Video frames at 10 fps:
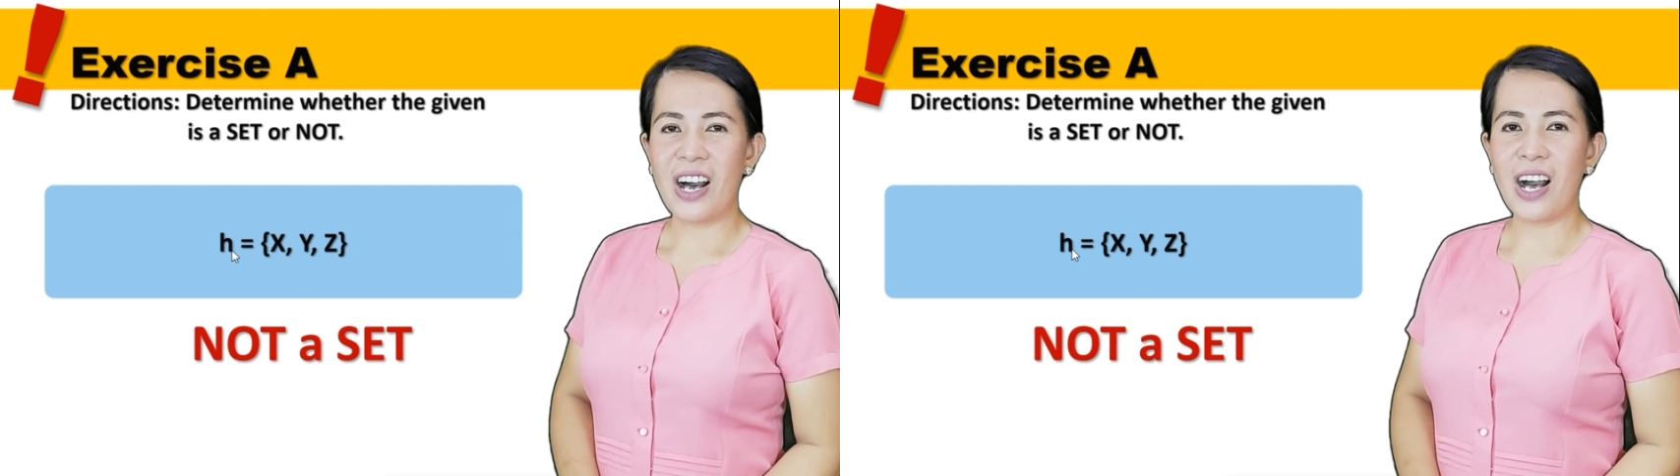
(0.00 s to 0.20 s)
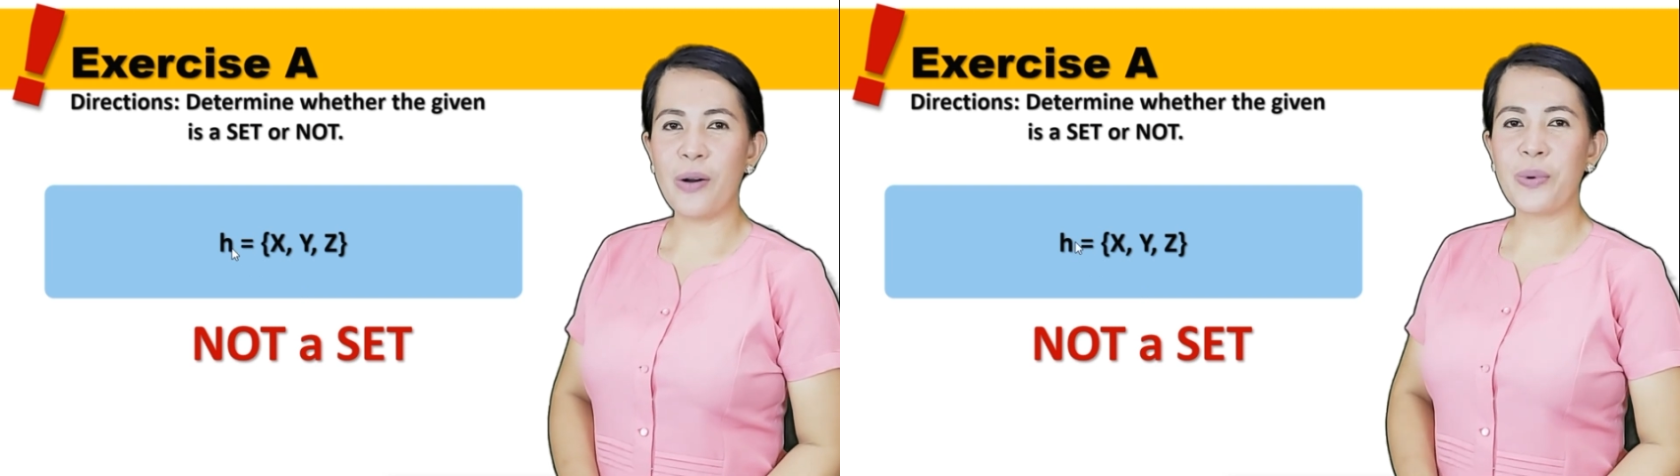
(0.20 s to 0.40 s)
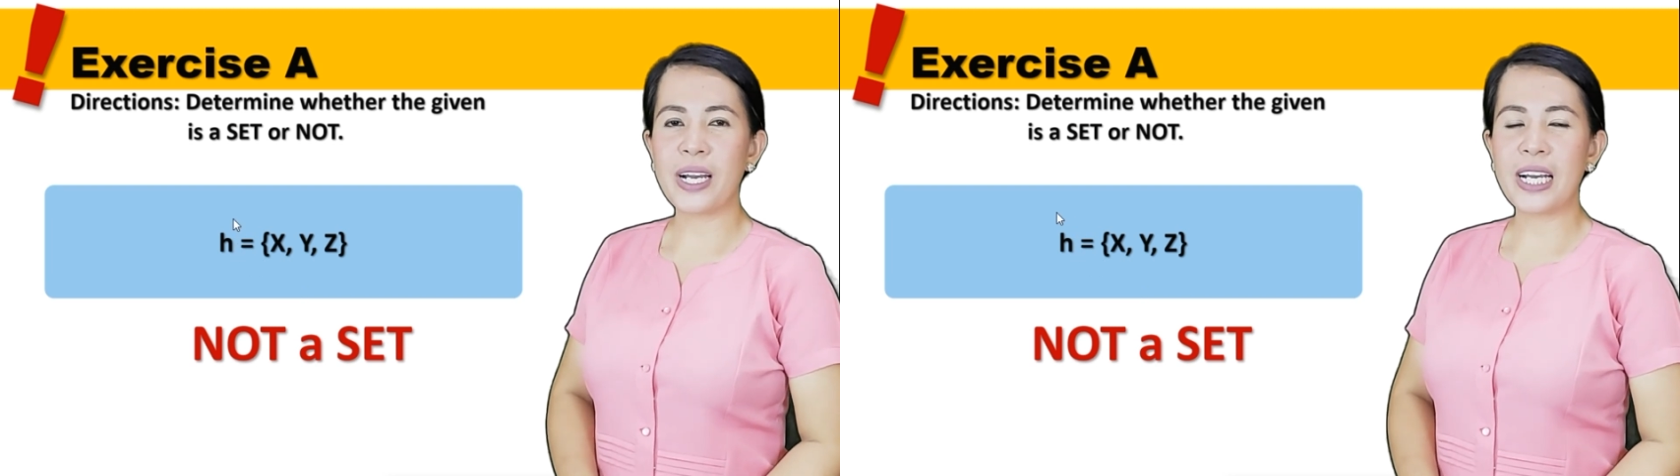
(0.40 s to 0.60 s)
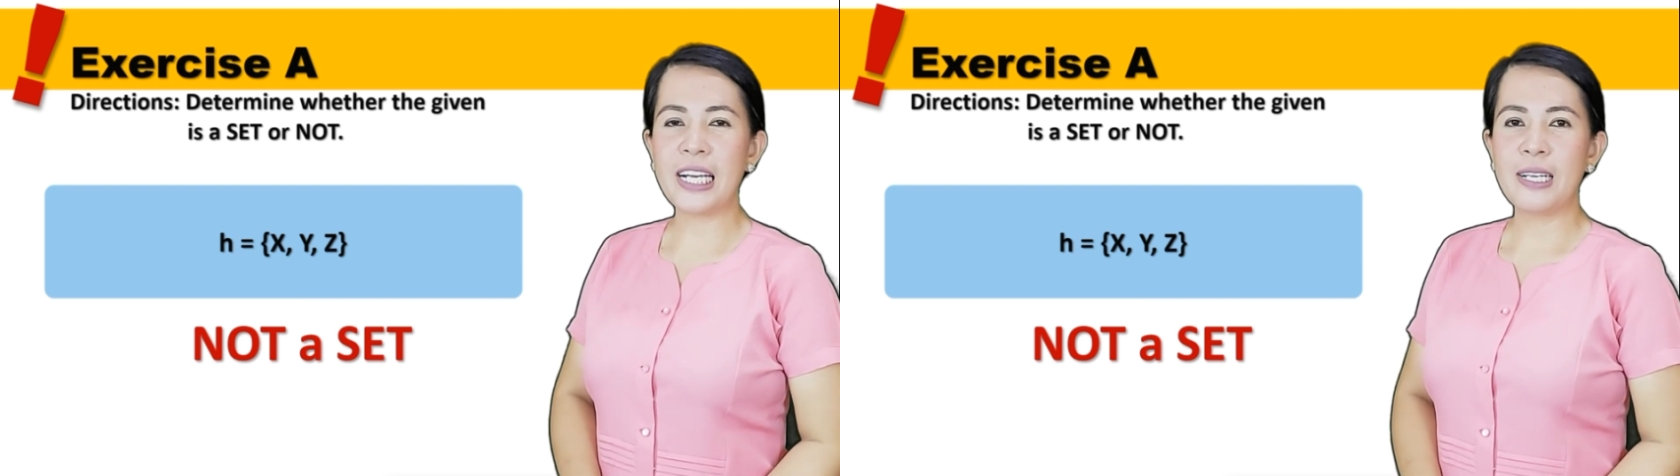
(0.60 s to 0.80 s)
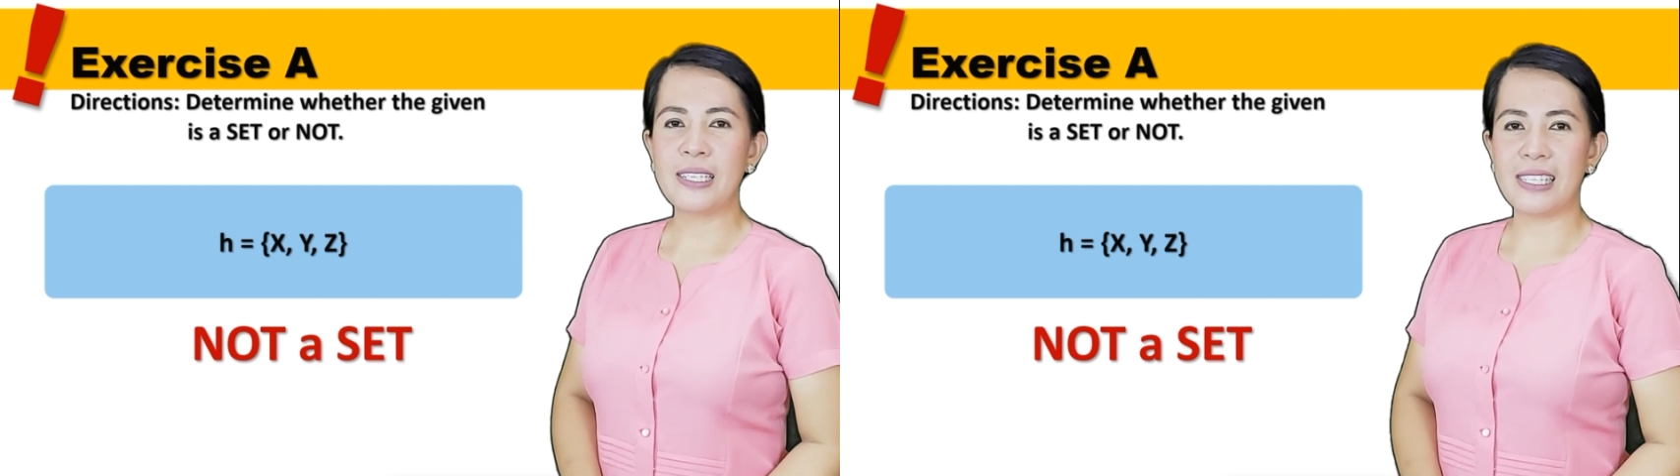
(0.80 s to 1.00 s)

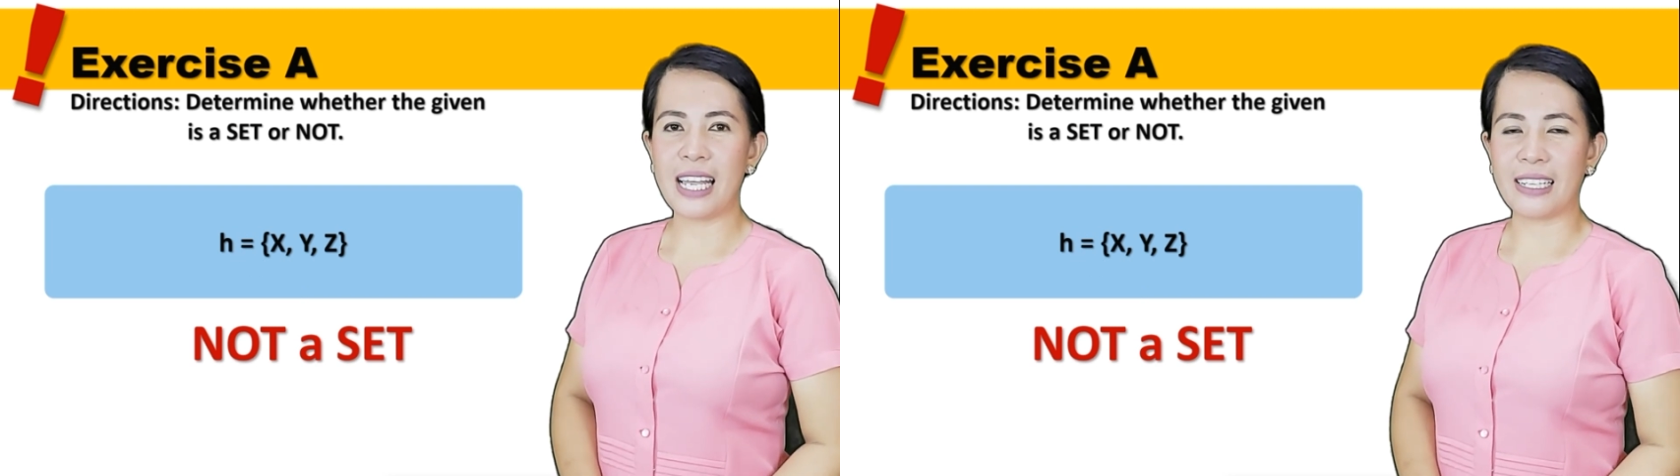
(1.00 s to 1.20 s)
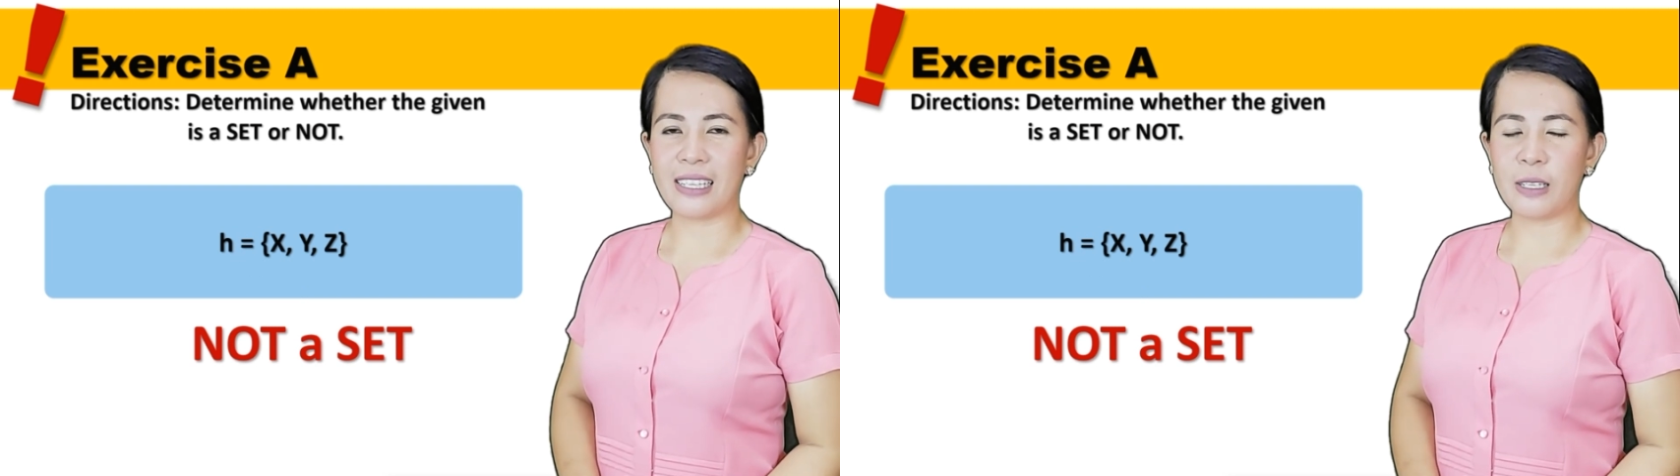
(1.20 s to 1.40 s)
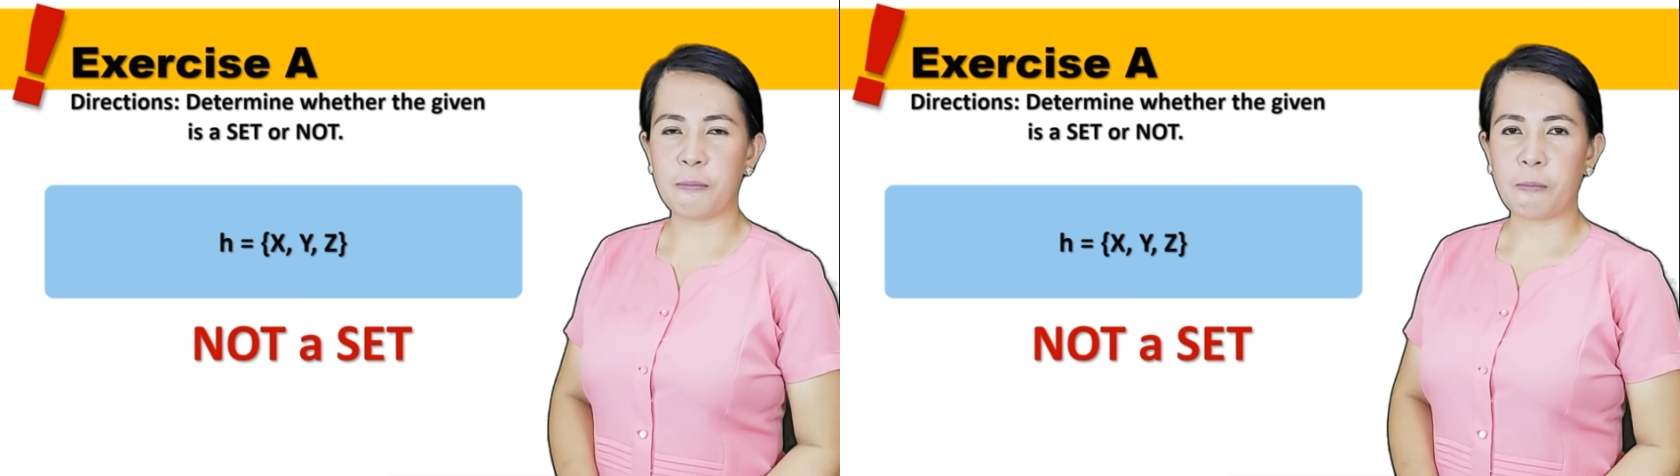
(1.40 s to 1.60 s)
our set